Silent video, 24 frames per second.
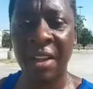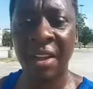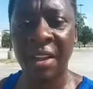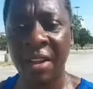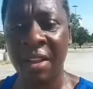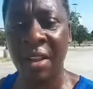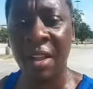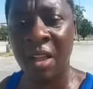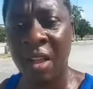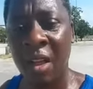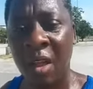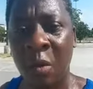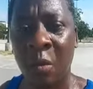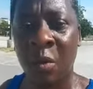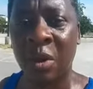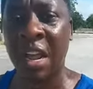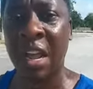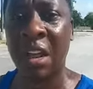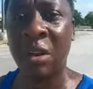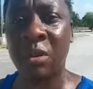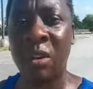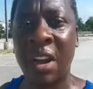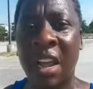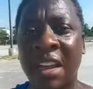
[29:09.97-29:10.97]
What I don't like
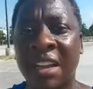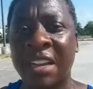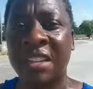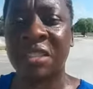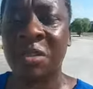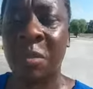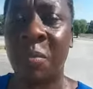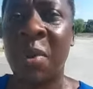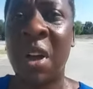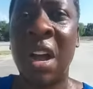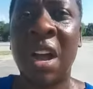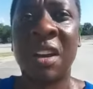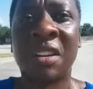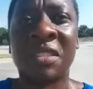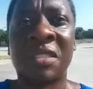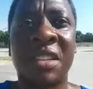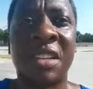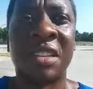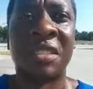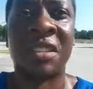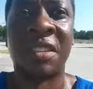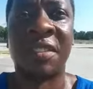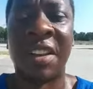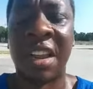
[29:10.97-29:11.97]
is the politics of the
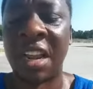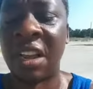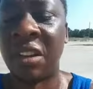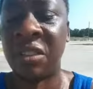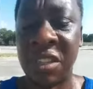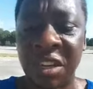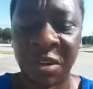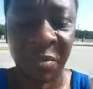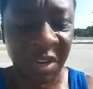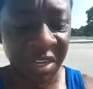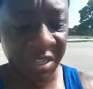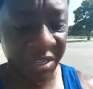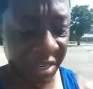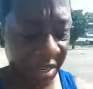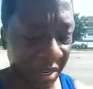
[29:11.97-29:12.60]
LGBT.